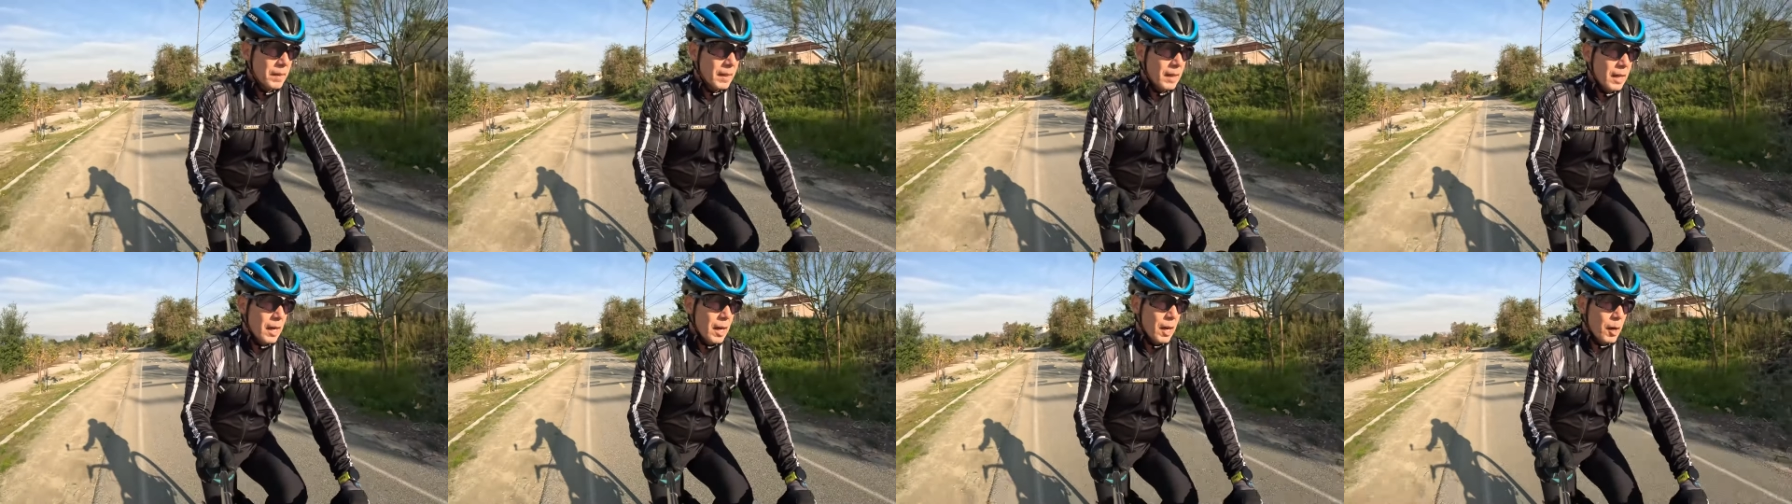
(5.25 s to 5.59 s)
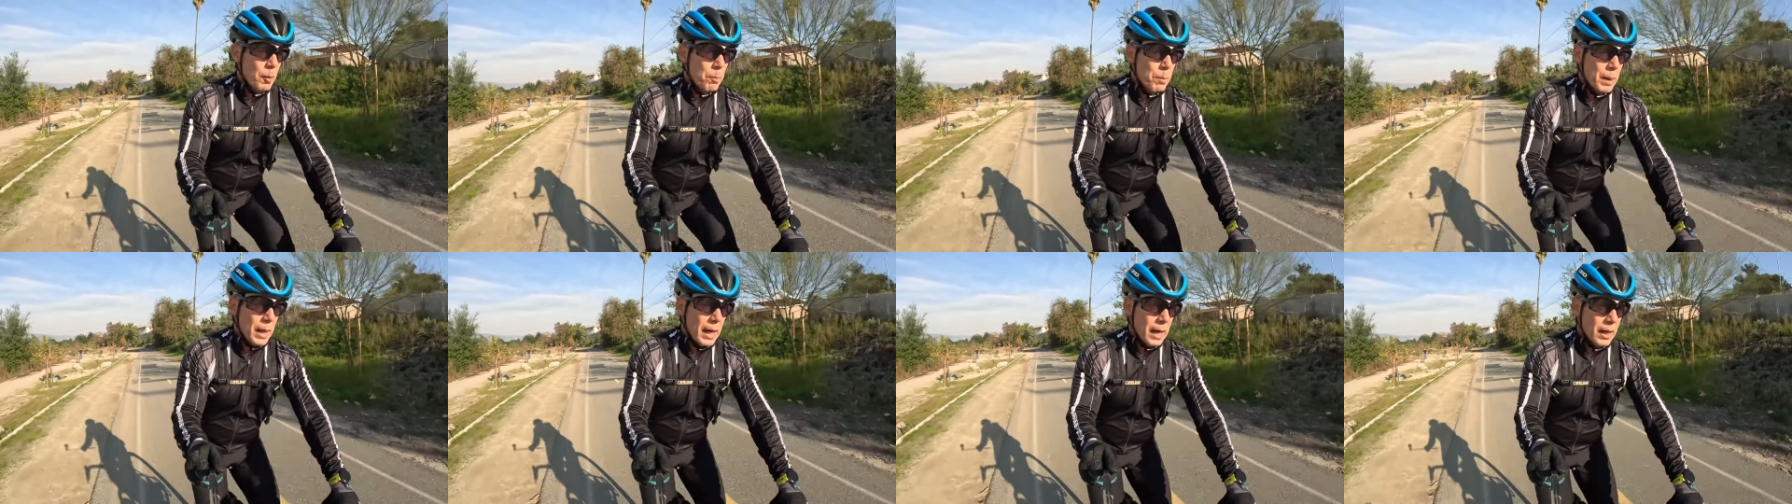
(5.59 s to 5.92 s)

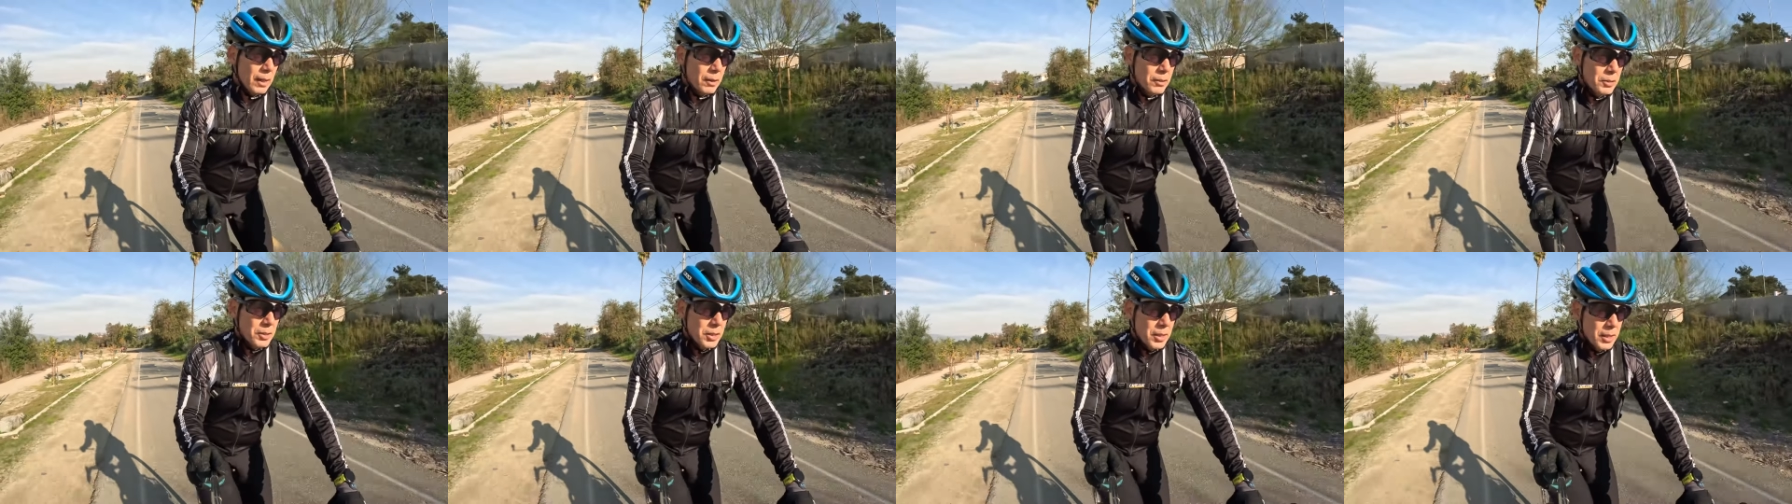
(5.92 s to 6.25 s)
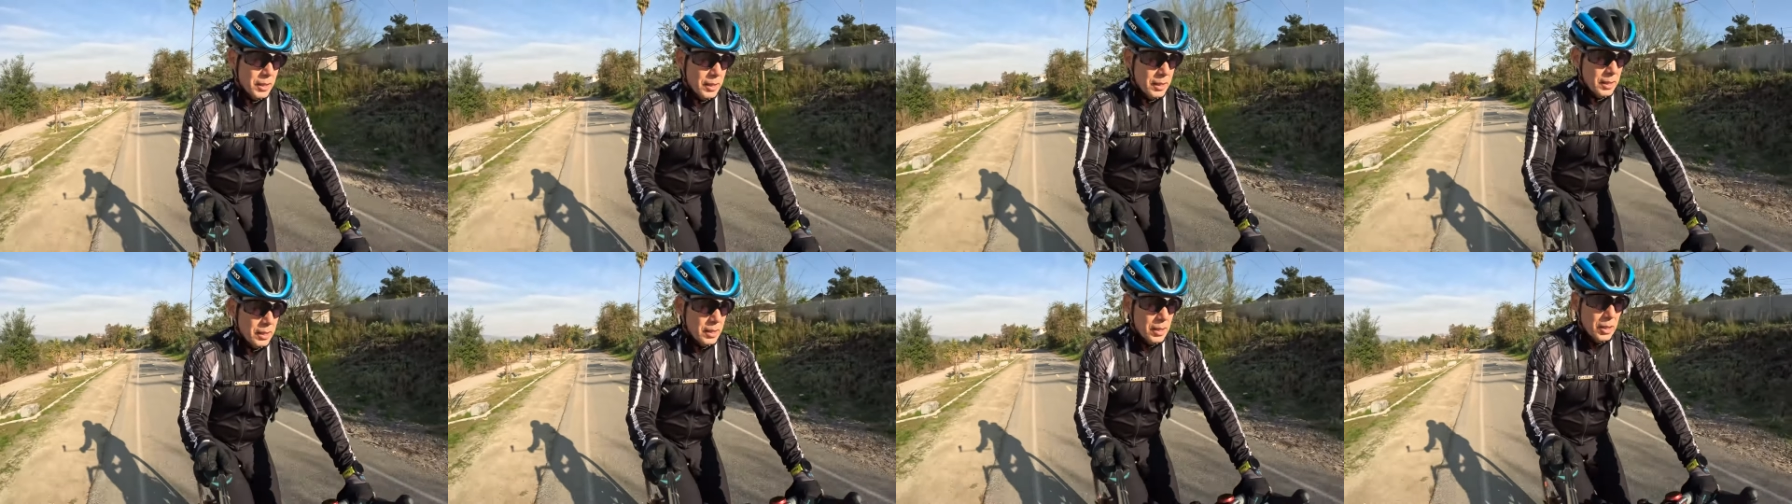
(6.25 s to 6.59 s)
about
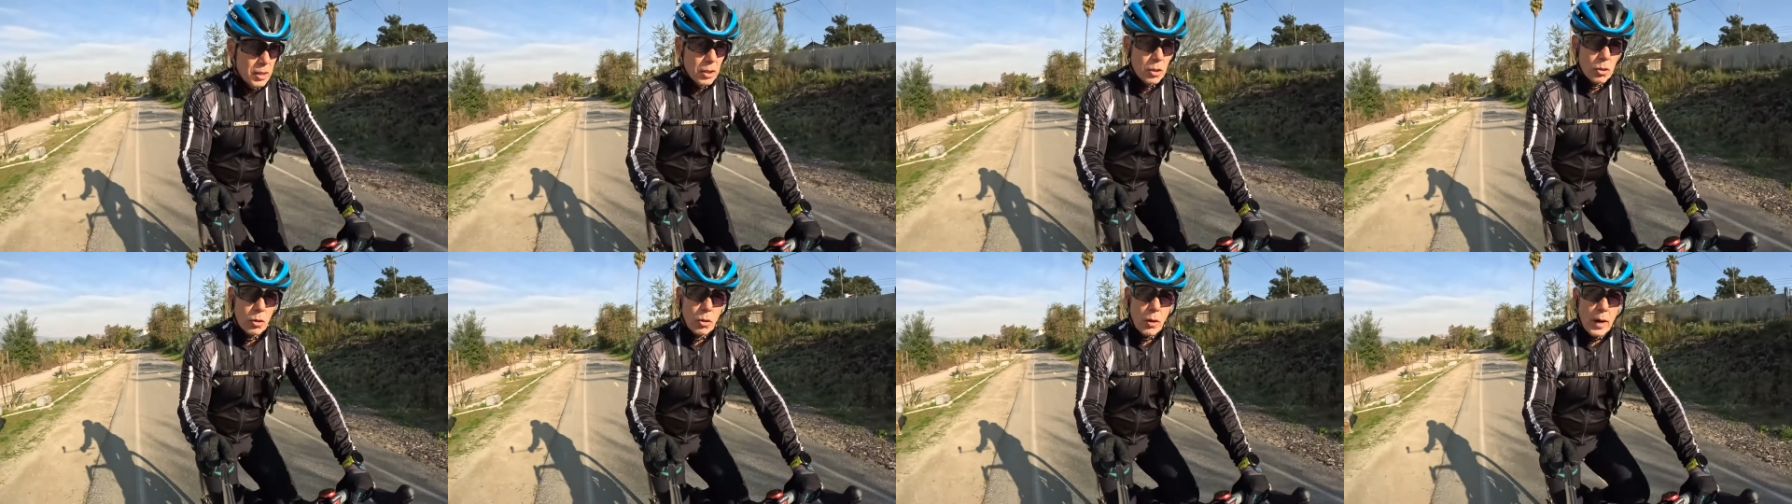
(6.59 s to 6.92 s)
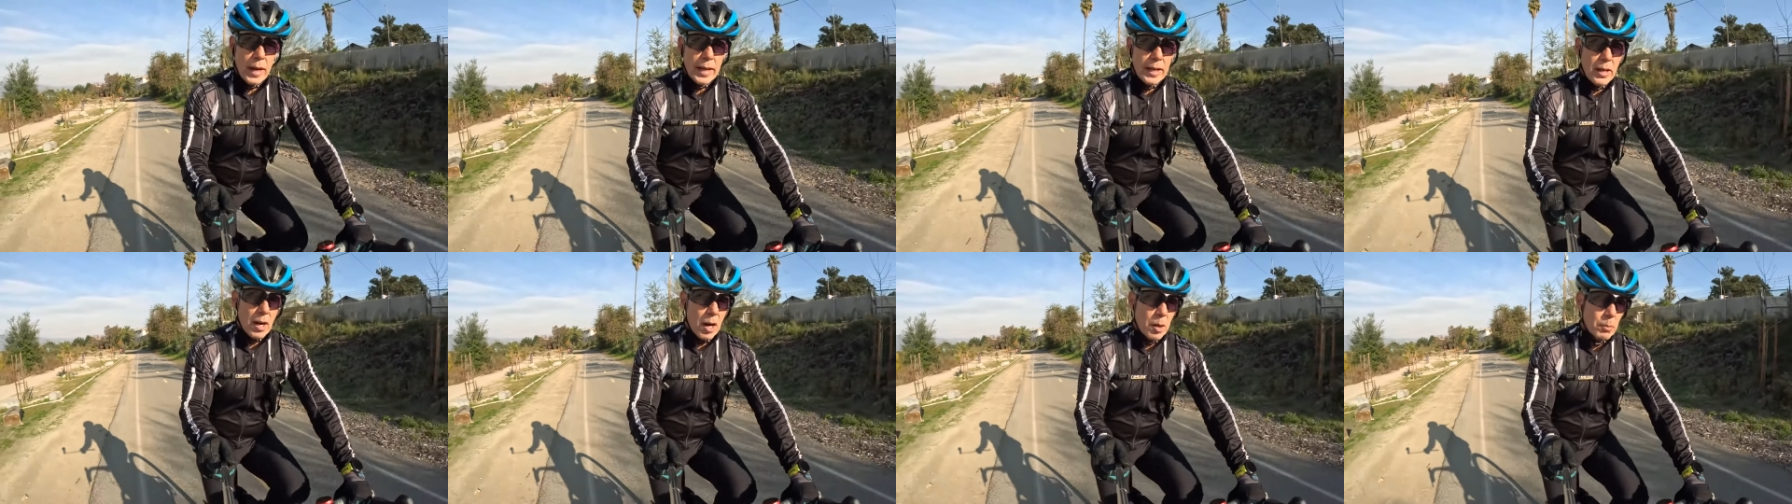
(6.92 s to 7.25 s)

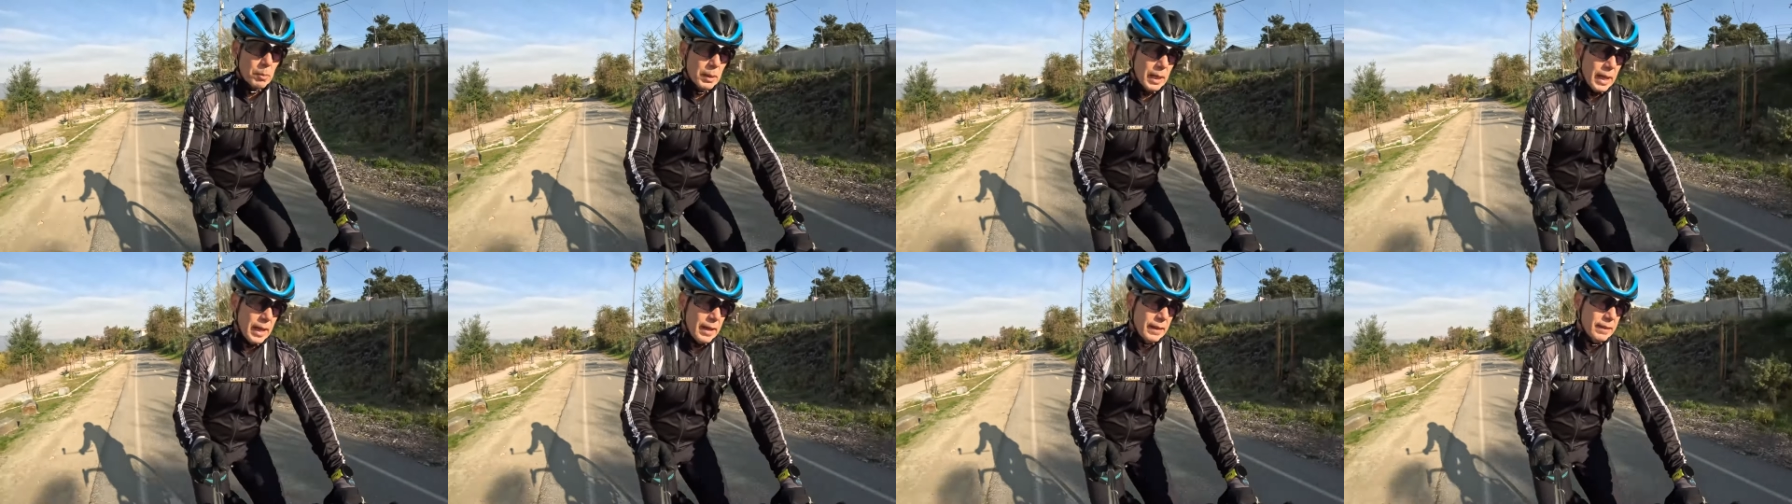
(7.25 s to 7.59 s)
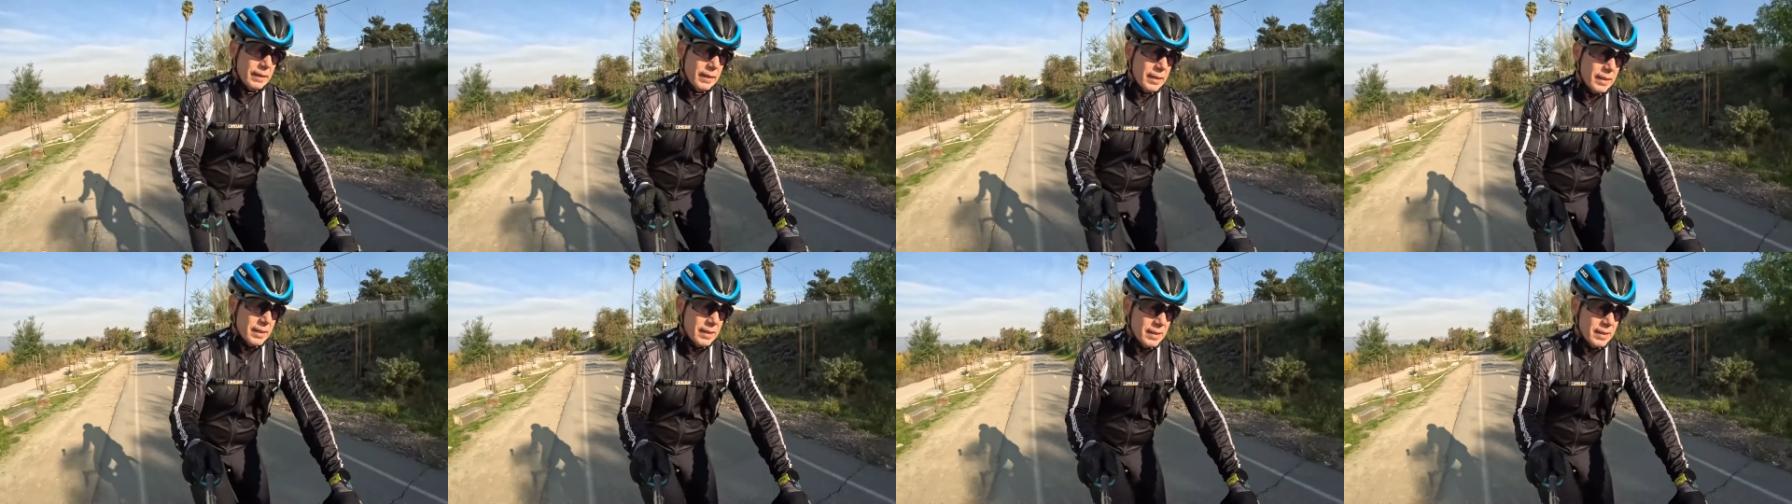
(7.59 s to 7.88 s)
crank arm length